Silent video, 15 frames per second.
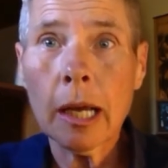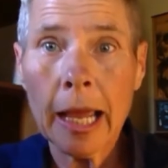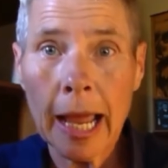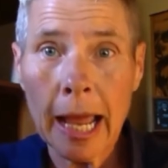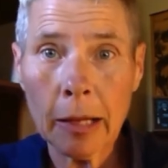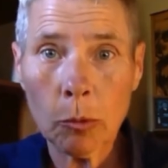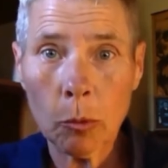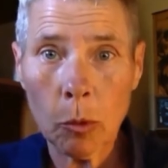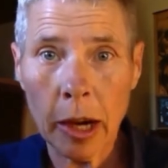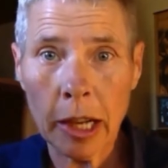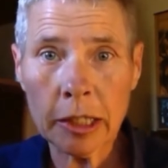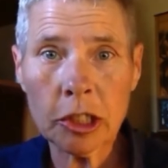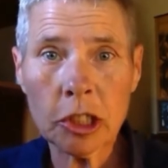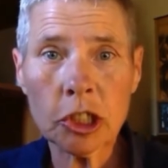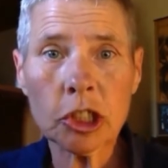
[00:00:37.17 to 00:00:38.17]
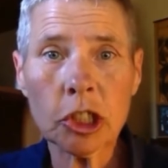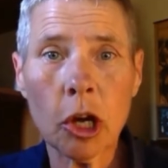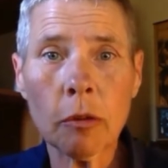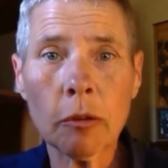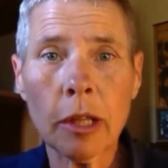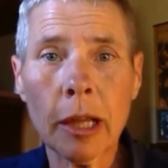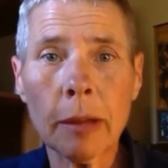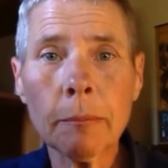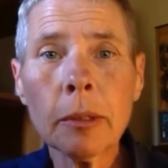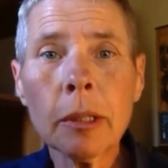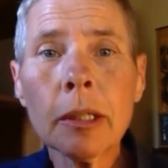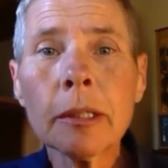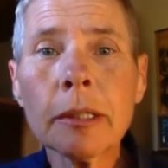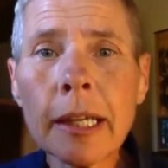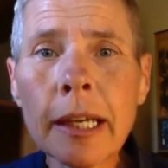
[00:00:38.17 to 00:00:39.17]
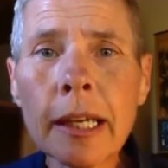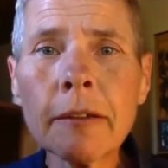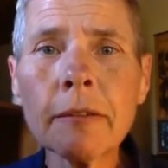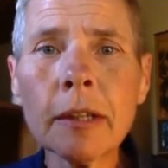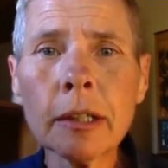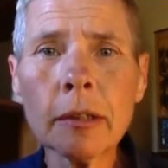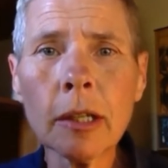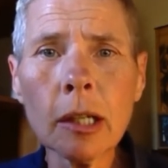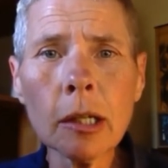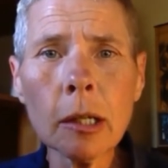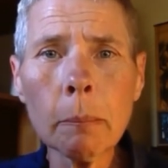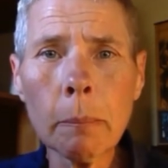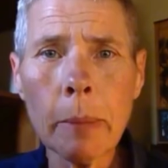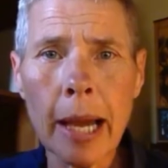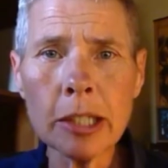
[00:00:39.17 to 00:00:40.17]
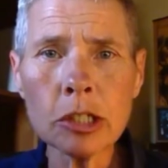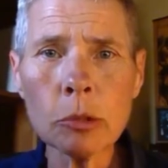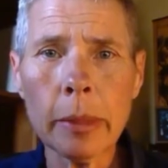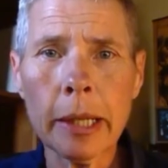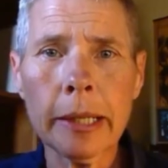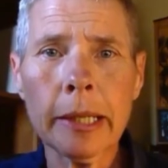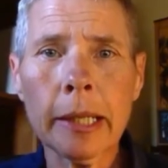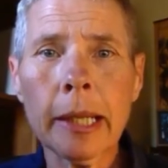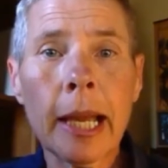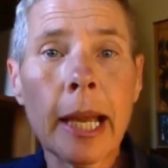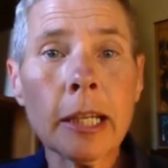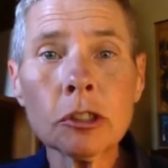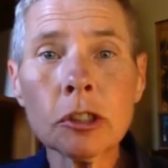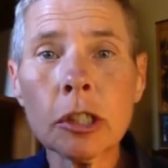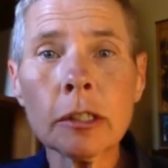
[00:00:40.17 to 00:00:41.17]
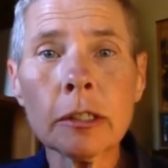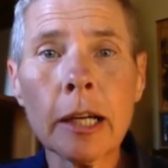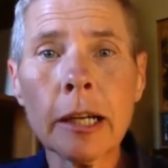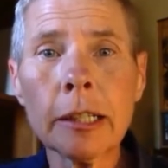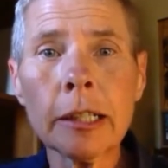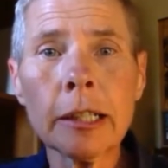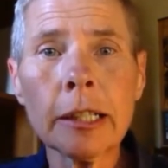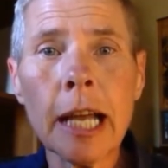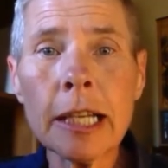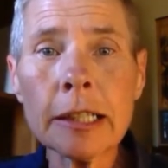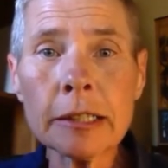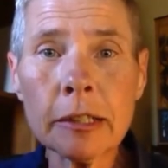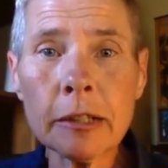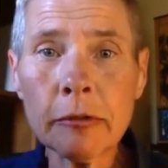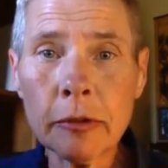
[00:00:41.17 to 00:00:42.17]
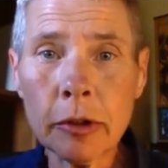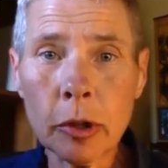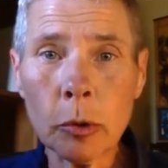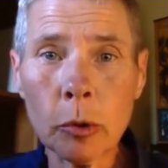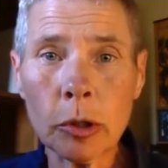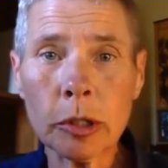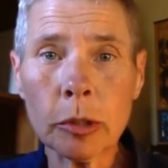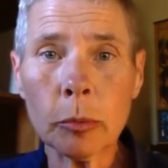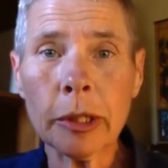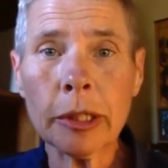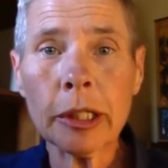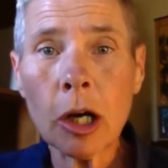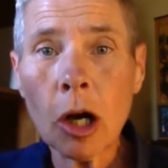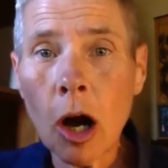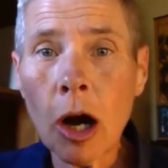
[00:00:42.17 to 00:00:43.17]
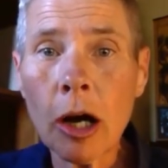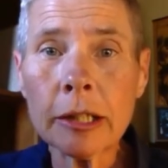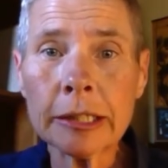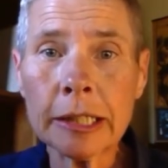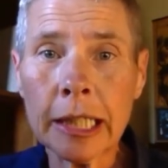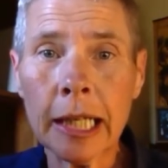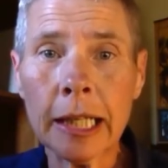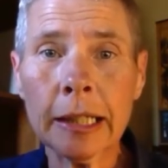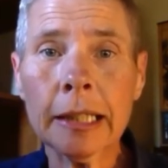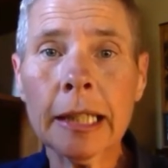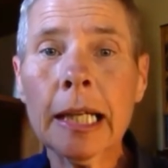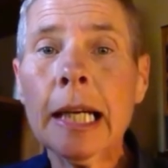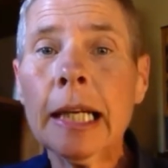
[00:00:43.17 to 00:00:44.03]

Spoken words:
and when to show them. Think of it like a matchmaking engine that connects the viewers with the content